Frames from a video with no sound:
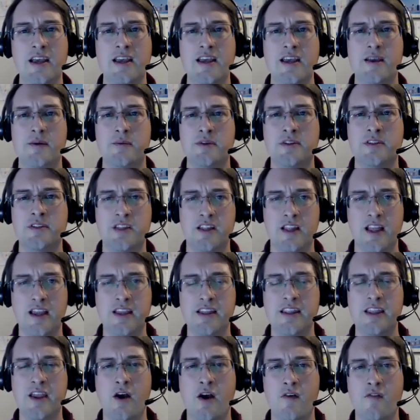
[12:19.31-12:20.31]
It would
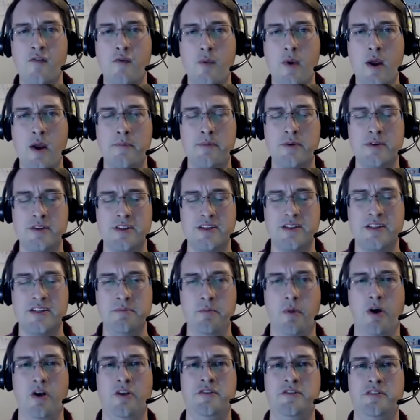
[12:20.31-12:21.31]
slightly overrepresent
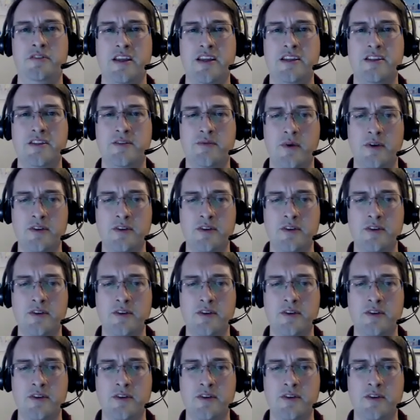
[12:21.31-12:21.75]
small states